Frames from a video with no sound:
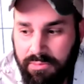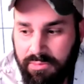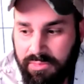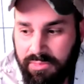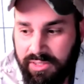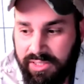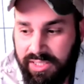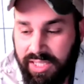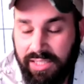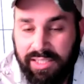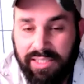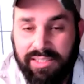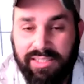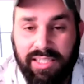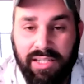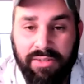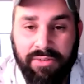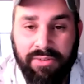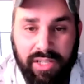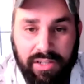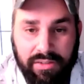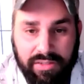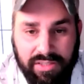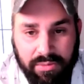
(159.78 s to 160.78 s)

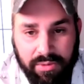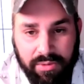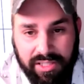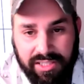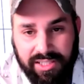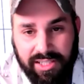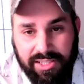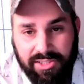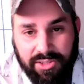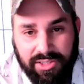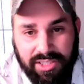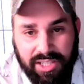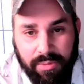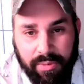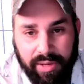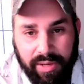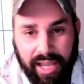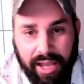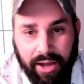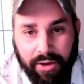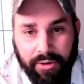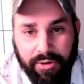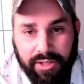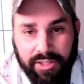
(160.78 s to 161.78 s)
sensitivity of some of the sensors coming
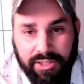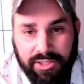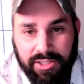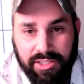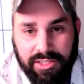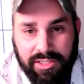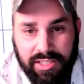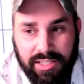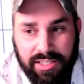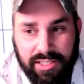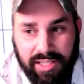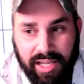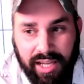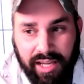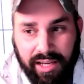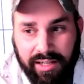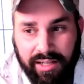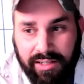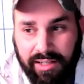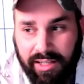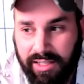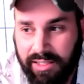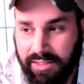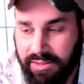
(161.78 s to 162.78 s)
out is just
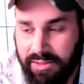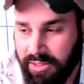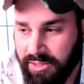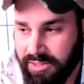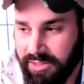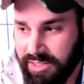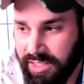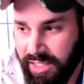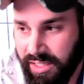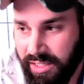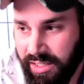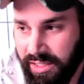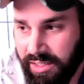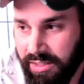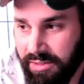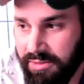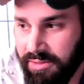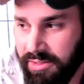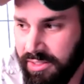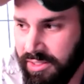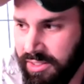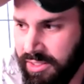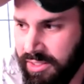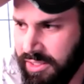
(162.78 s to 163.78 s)
insane. Like there's a
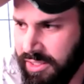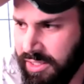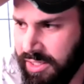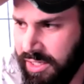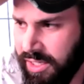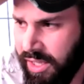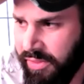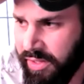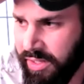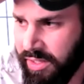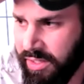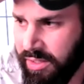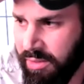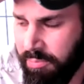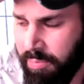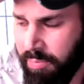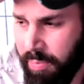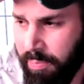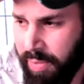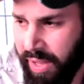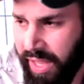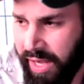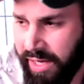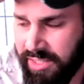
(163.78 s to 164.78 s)

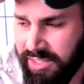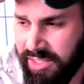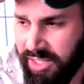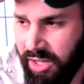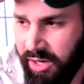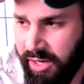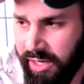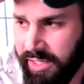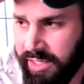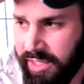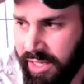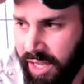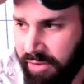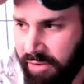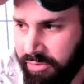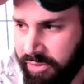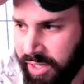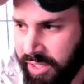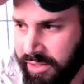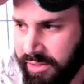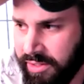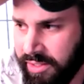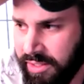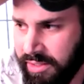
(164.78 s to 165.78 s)
Panasonic, I
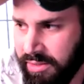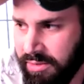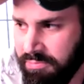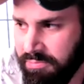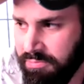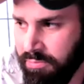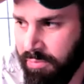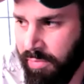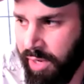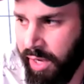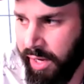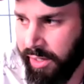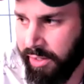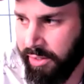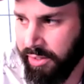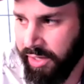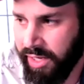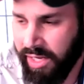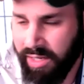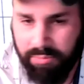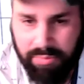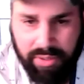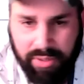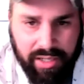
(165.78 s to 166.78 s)
forget the model
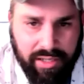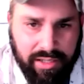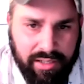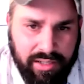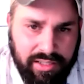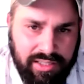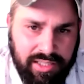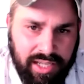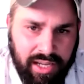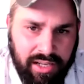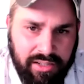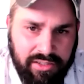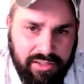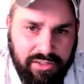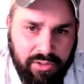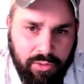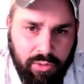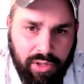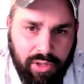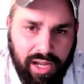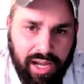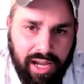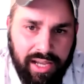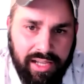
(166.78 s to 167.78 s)
name, but it's got
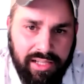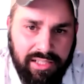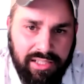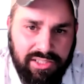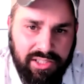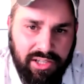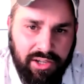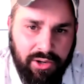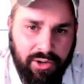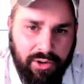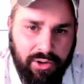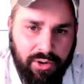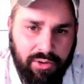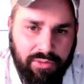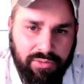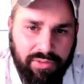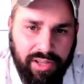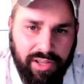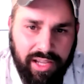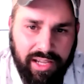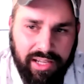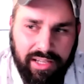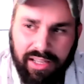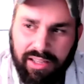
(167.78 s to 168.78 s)
dual ISO of
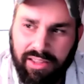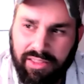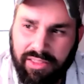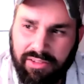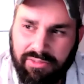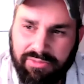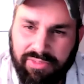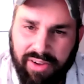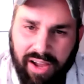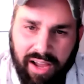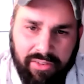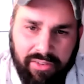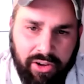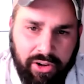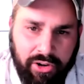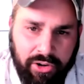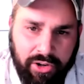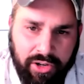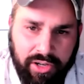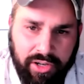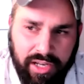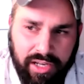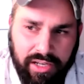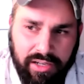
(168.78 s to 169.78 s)
like I think
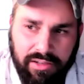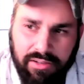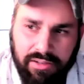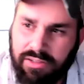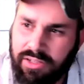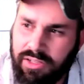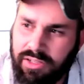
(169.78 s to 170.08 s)
500 and